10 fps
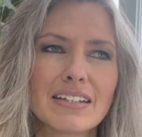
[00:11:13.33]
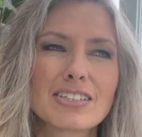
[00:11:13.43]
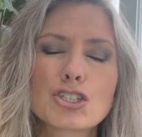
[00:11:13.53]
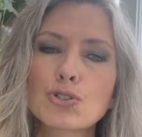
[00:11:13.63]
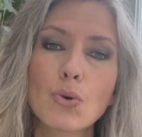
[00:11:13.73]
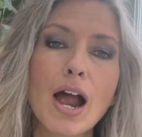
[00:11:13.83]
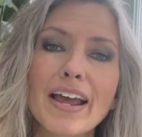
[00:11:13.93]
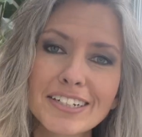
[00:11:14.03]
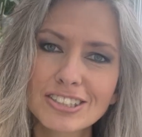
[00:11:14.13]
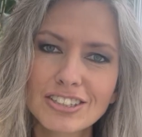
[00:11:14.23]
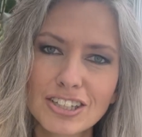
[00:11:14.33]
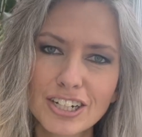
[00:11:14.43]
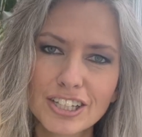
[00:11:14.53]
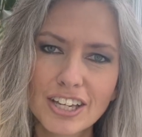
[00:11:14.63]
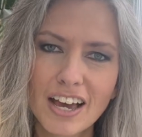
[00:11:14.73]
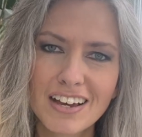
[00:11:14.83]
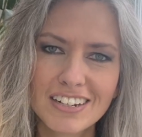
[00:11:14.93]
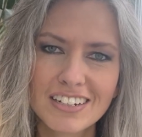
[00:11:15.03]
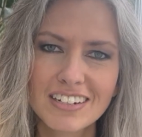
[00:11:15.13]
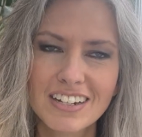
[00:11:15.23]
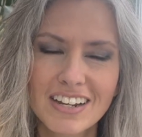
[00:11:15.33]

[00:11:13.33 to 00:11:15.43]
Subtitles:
trying to look young,